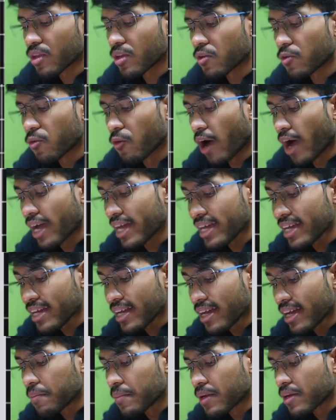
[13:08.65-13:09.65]
Why?
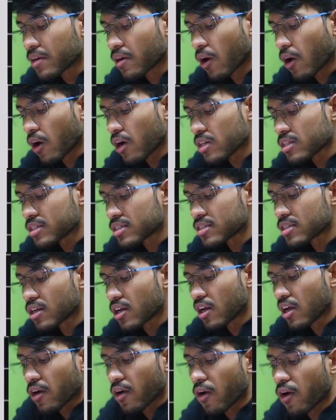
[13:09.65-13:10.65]
Because
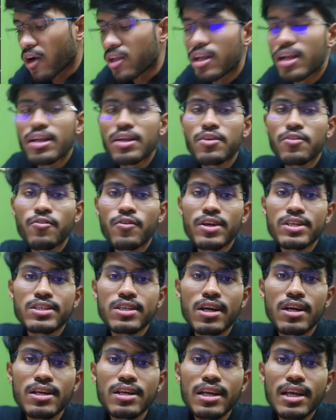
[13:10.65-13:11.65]
Euler
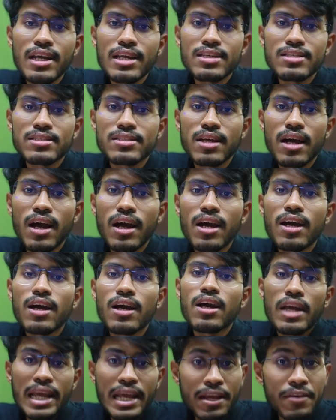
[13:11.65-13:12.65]
equation is the
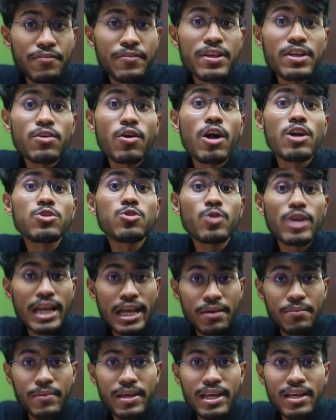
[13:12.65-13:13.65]
F equal to
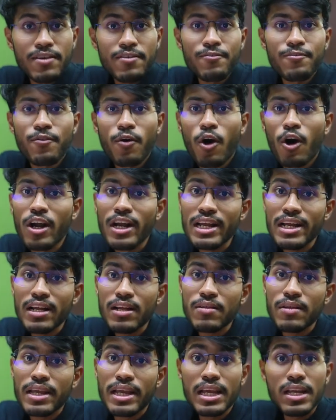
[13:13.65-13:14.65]
ma for
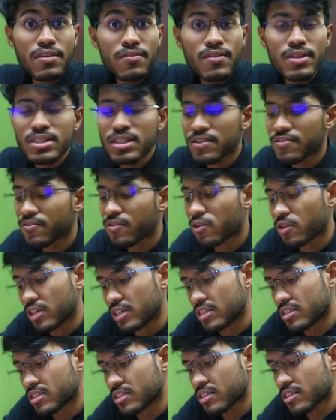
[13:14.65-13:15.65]
inviscid
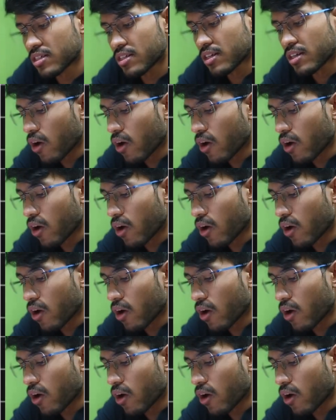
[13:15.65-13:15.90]
fluids.